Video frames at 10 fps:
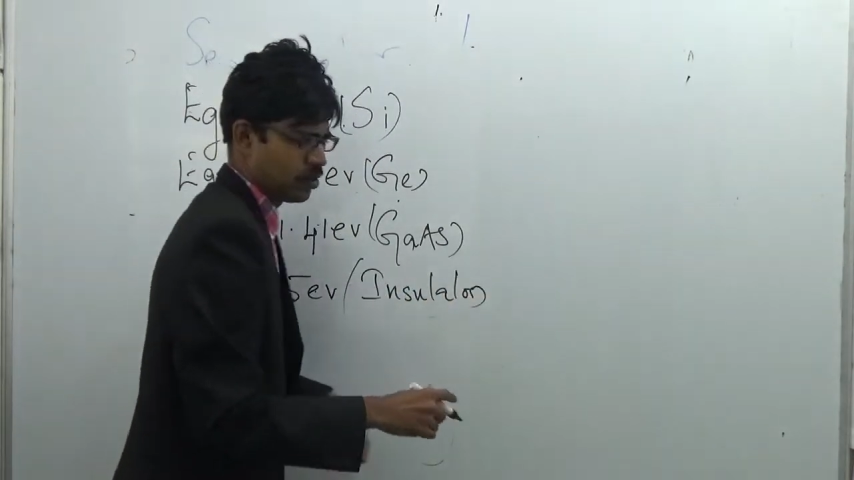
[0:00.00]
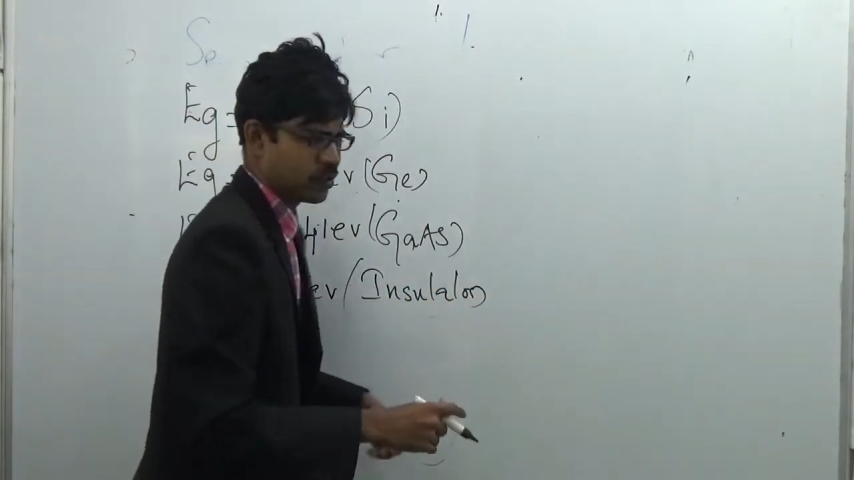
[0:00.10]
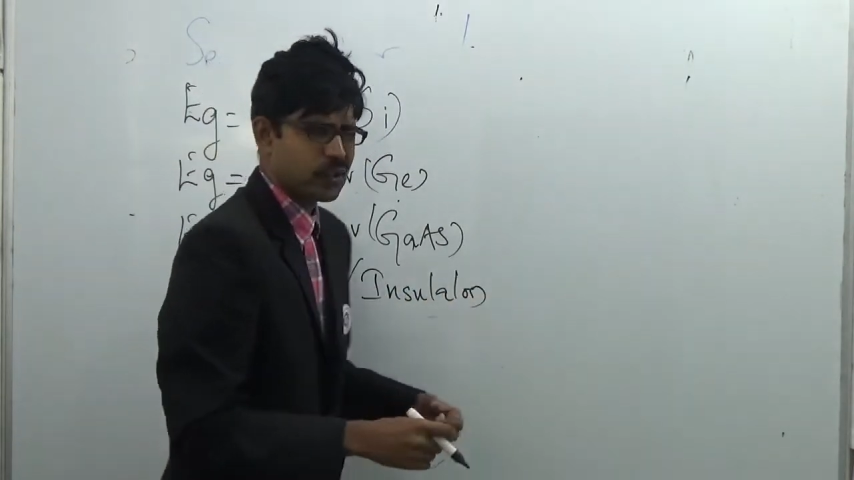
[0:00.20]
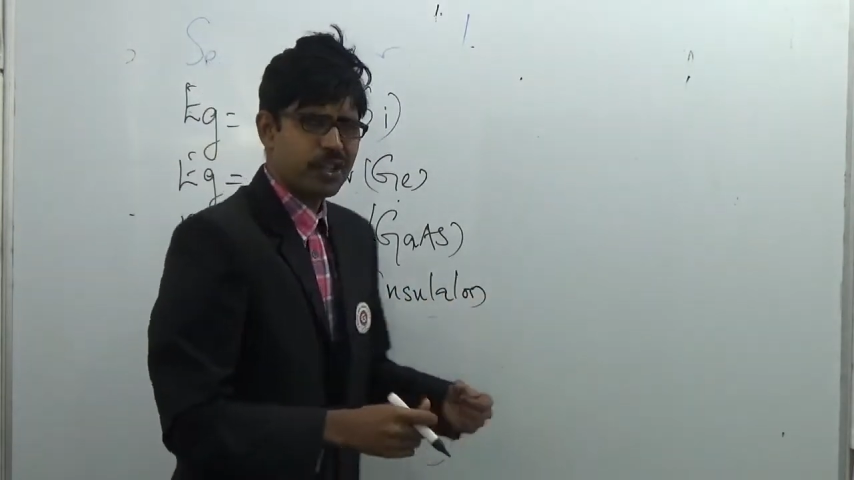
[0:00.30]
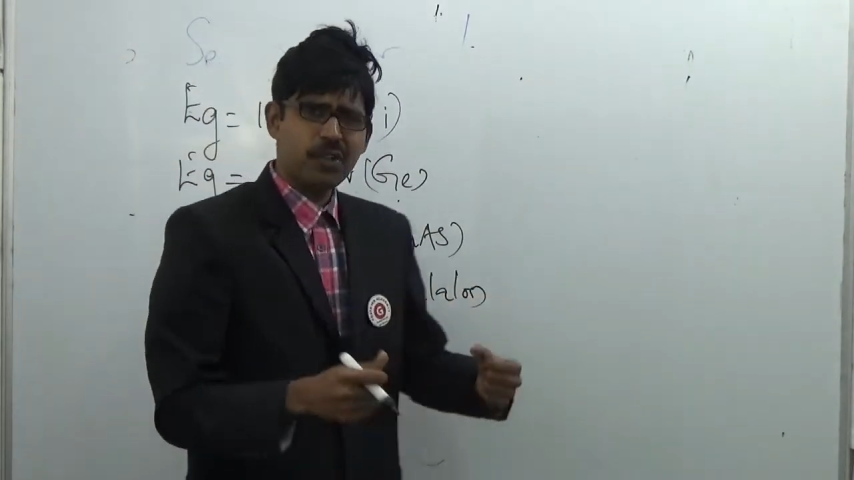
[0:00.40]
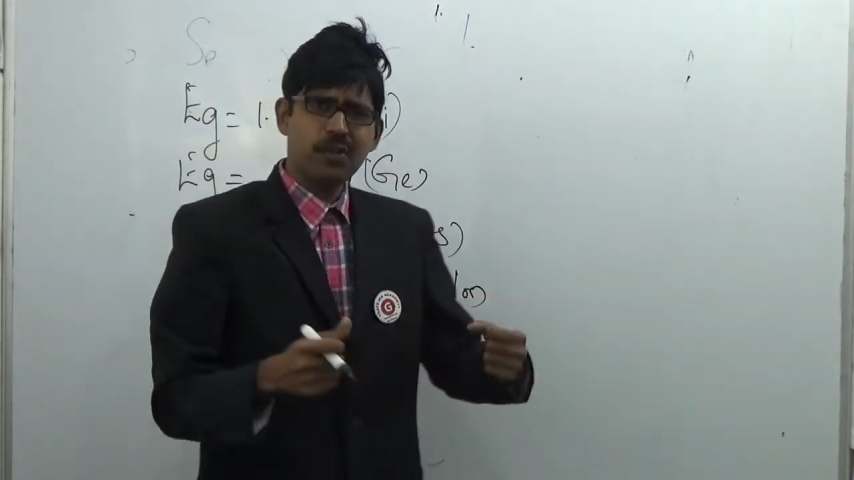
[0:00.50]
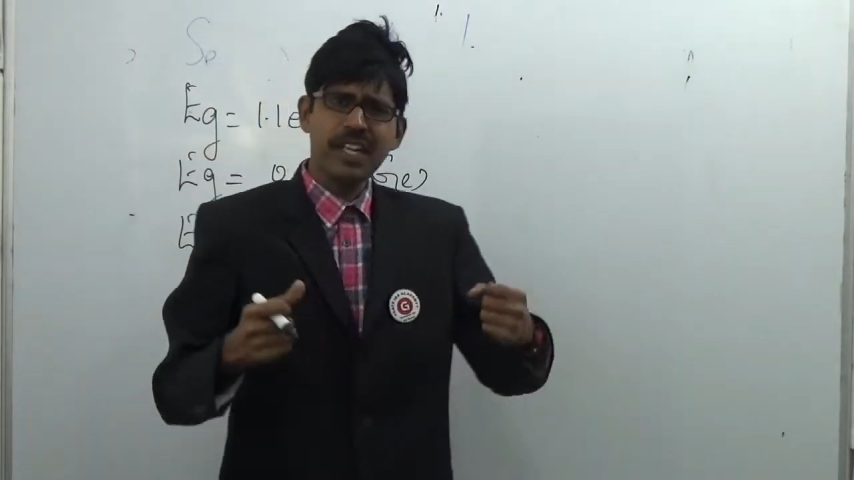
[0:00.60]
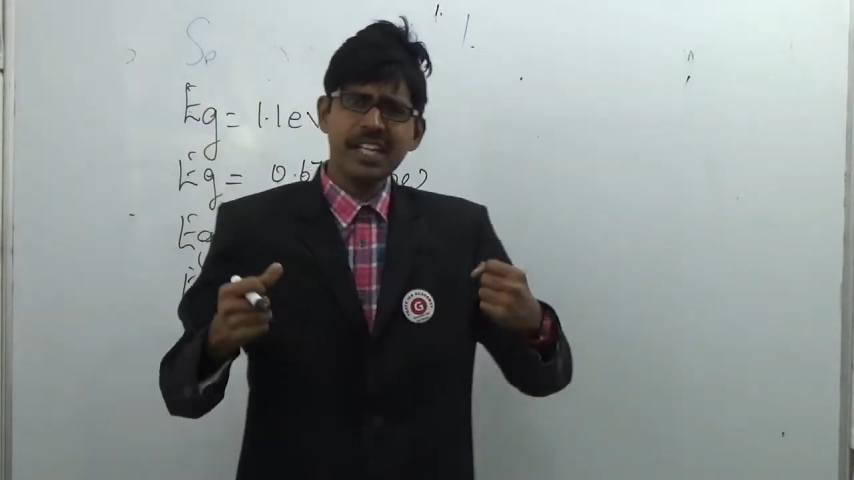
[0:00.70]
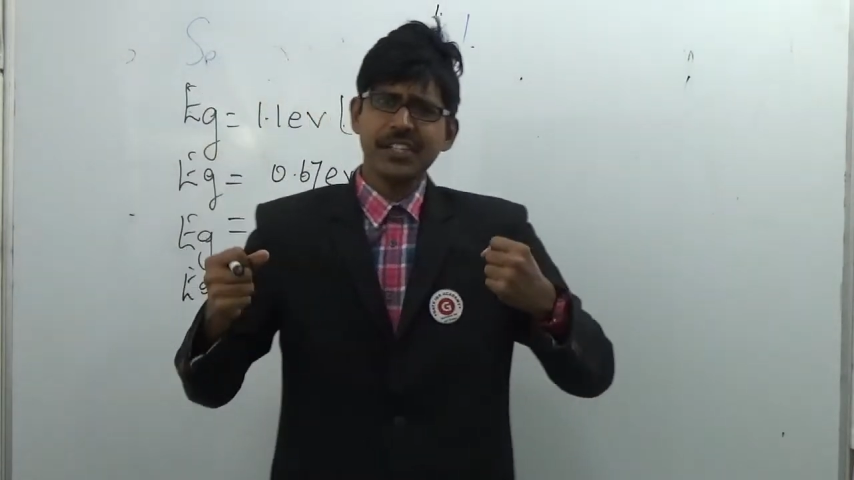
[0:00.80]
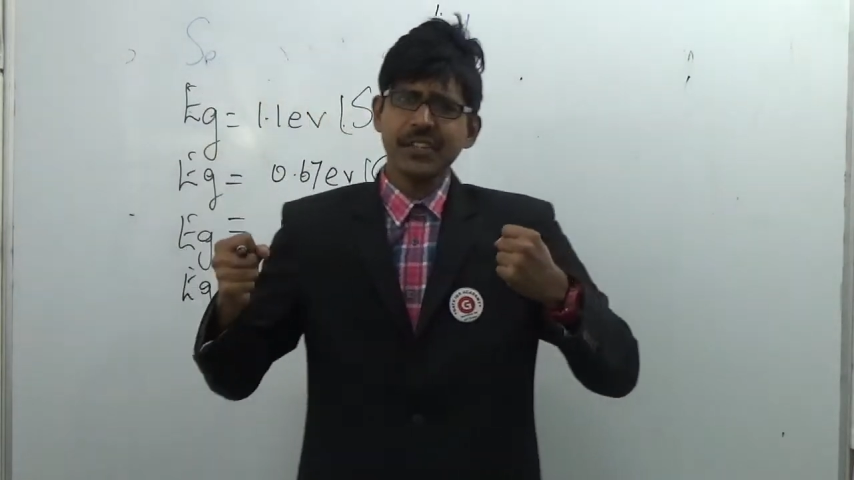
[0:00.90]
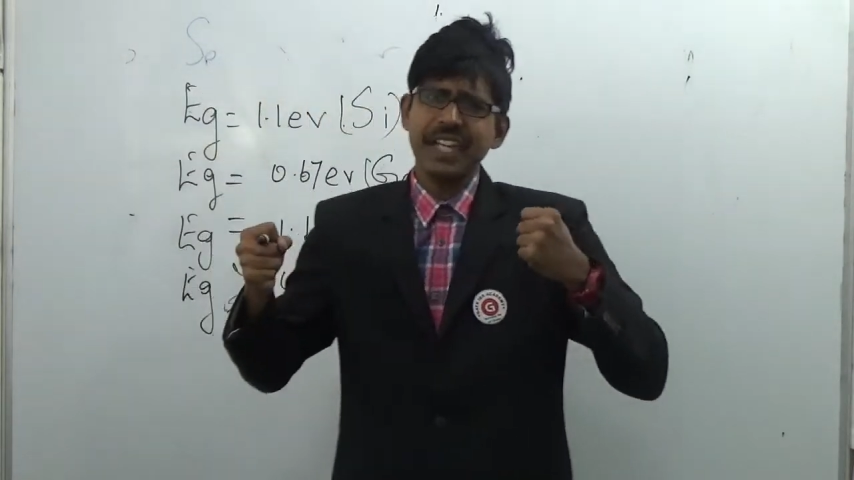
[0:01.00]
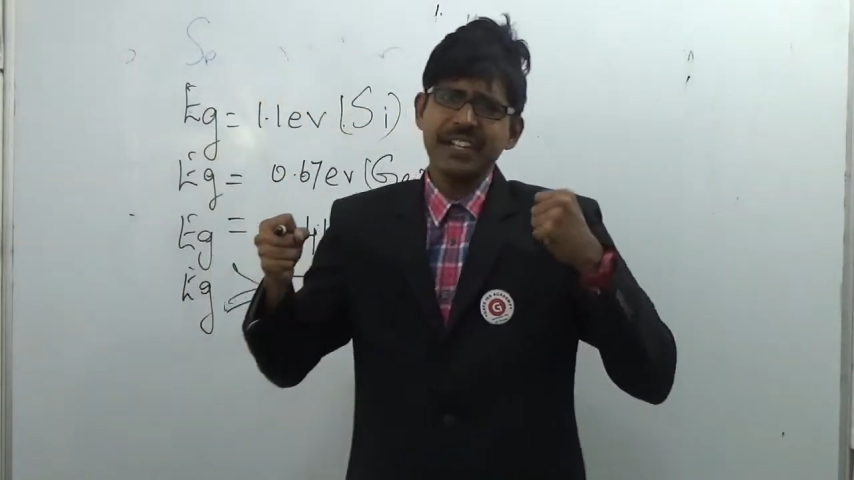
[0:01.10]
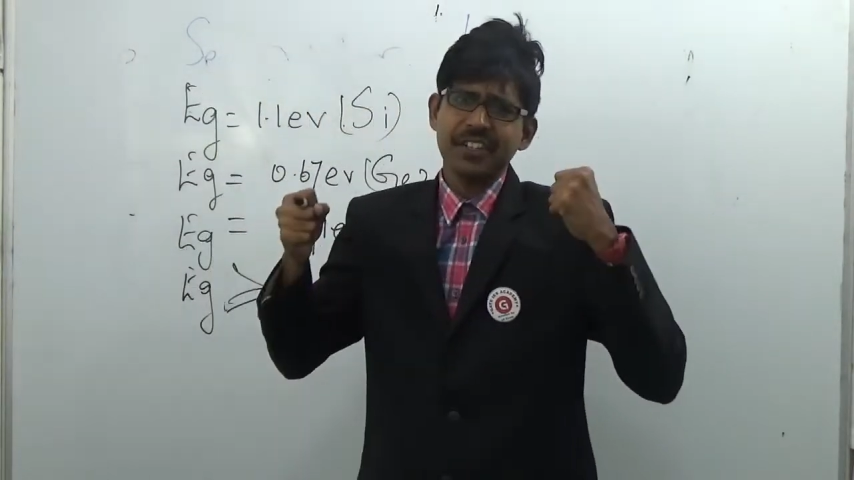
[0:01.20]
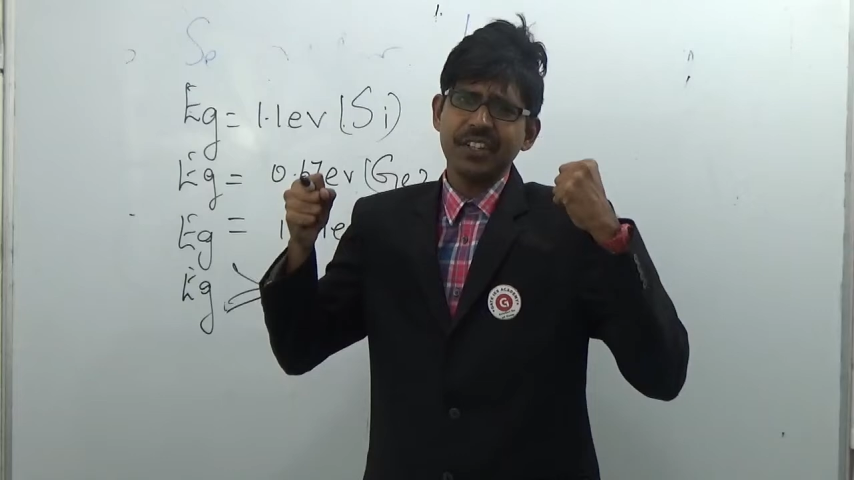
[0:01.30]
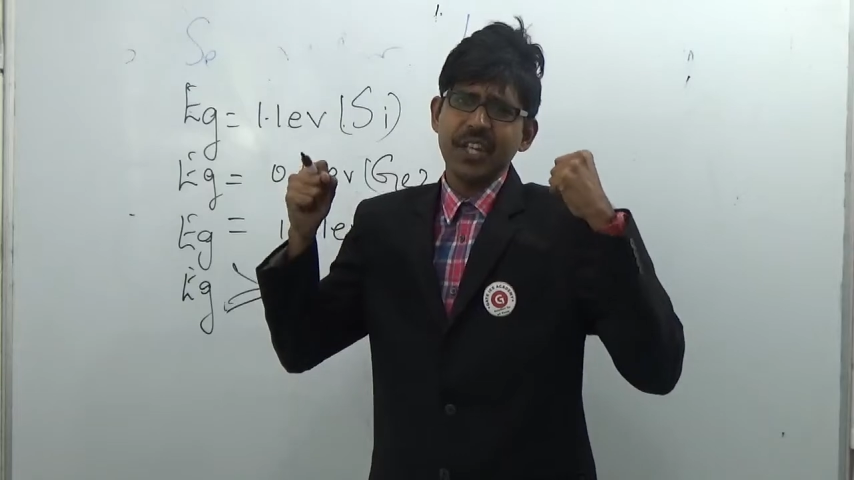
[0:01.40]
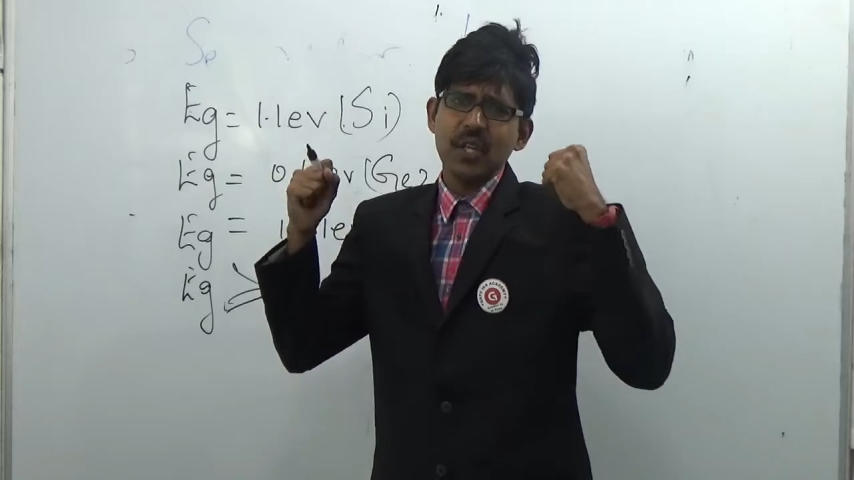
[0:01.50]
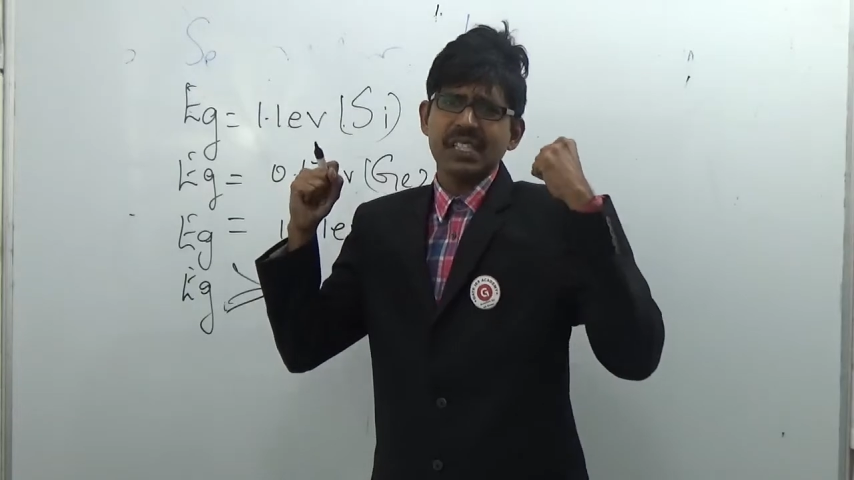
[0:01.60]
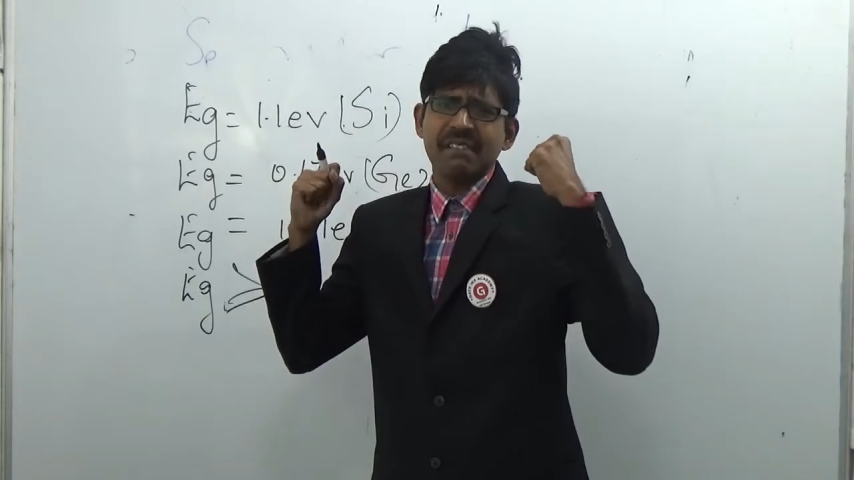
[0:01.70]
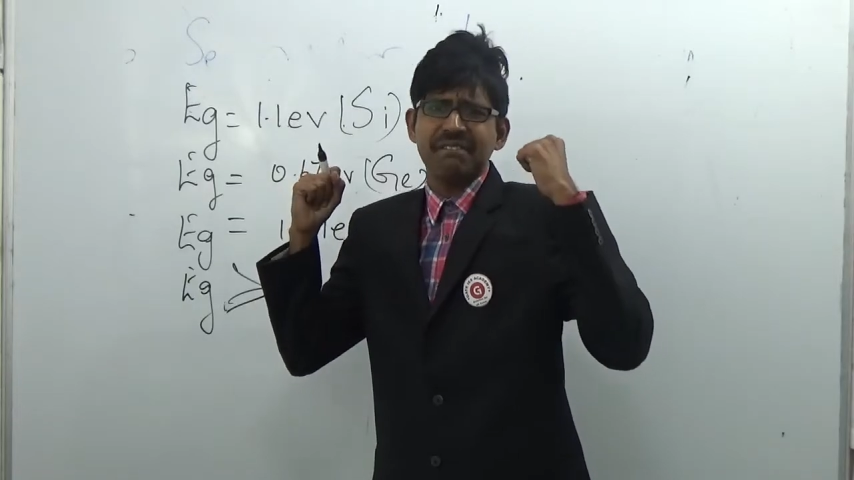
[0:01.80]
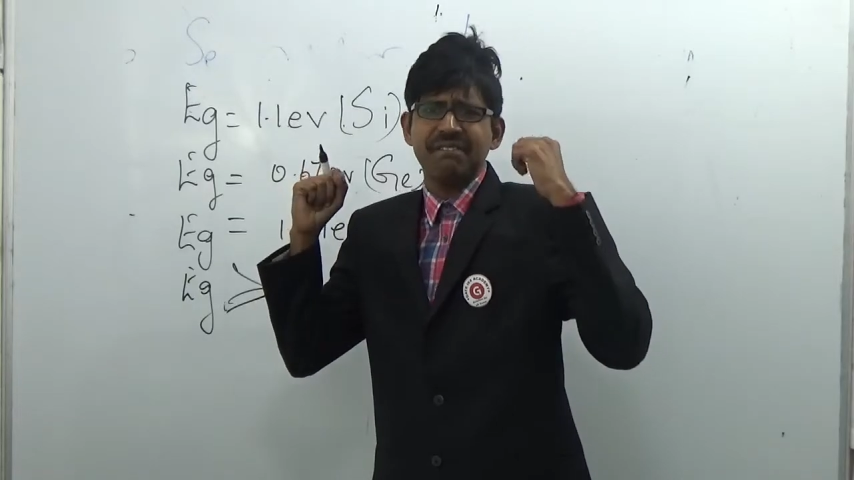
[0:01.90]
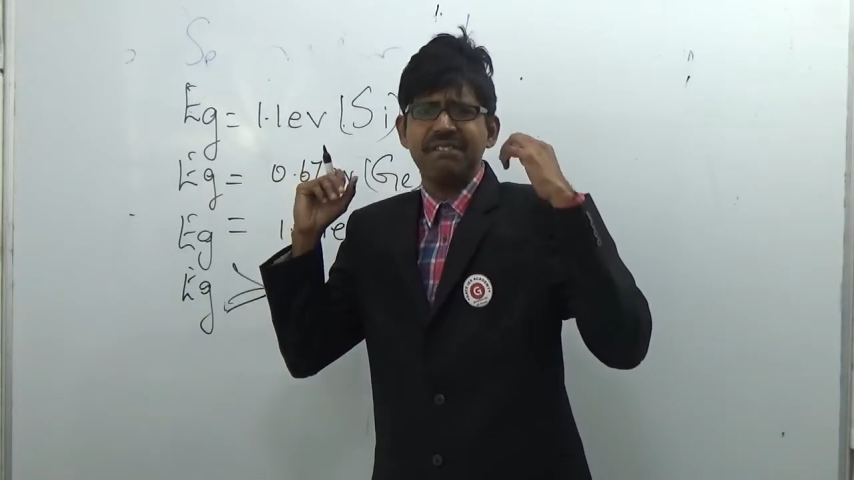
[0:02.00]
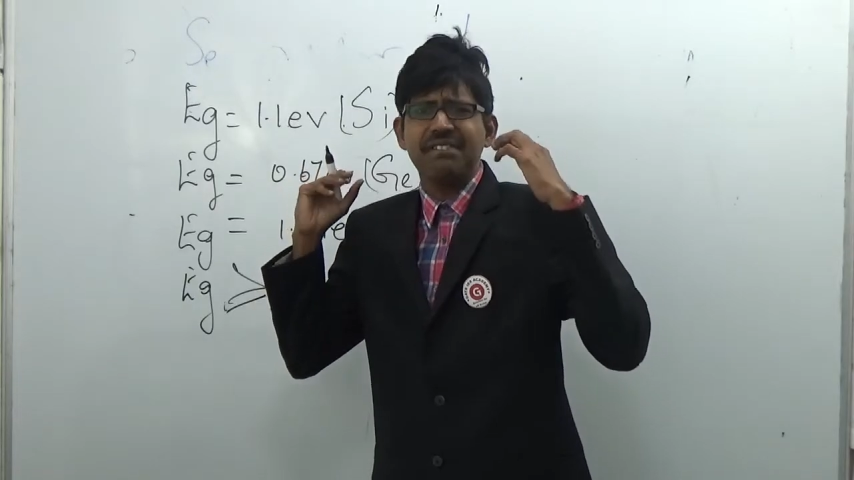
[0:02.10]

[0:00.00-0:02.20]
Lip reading: So you need to introduce a